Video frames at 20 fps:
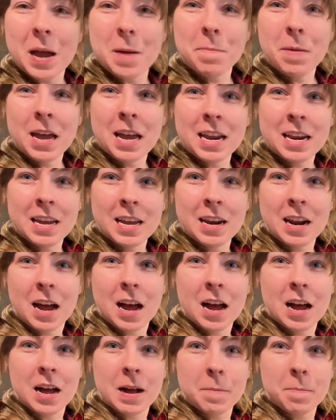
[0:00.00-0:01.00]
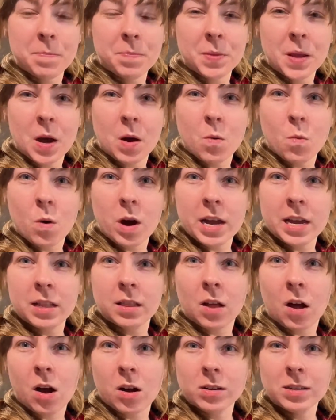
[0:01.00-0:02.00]
painted a white
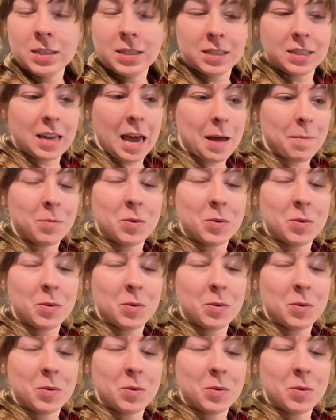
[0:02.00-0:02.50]
long stemmed